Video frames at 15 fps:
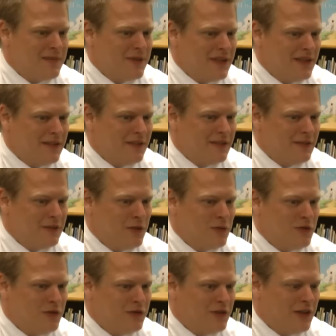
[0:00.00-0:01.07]
some of the
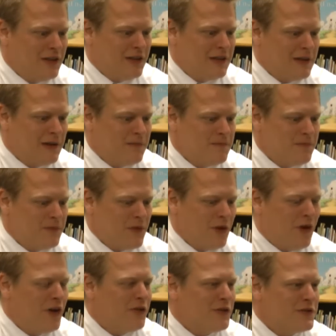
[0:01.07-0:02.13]
local
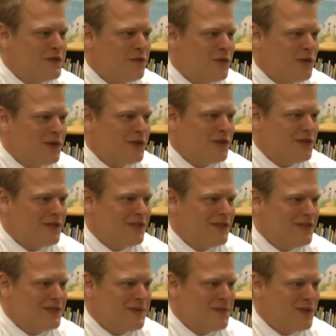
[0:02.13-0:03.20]
authors for
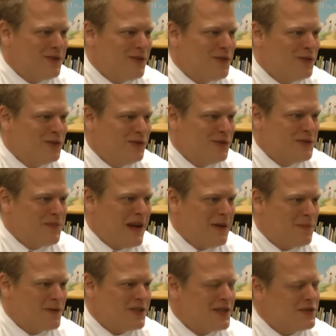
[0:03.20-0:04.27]
some of the local
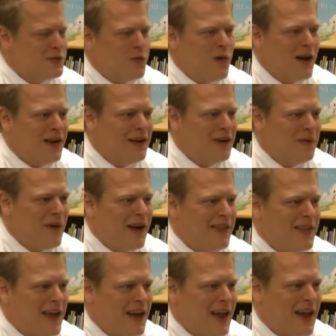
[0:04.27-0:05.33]
newspapers as to why
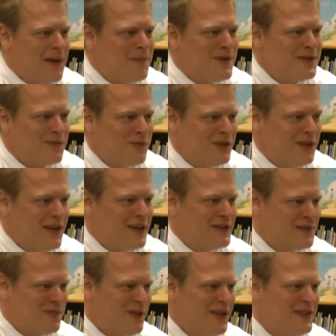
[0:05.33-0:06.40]
that happens. And what they
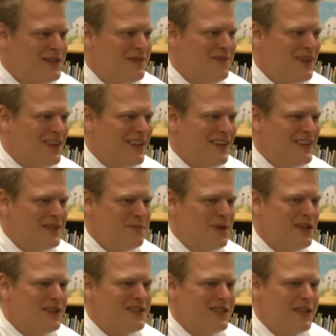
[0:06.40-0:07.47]
explained to me is
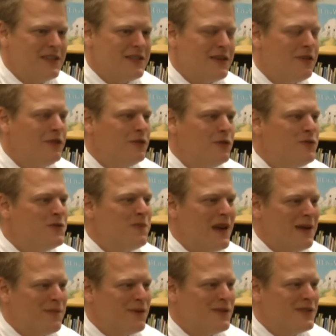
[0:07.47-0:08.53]
because they sell
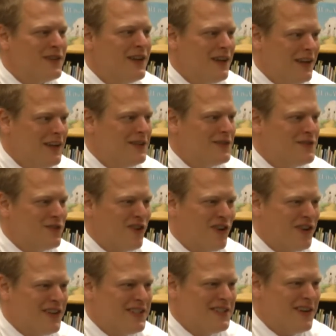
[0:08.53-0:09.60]
newspapers in the
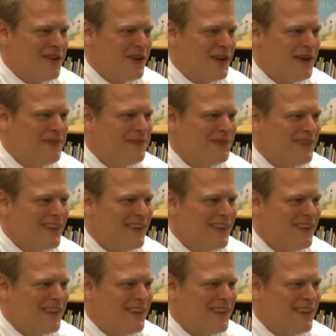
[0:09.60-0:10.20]
Saugerties area.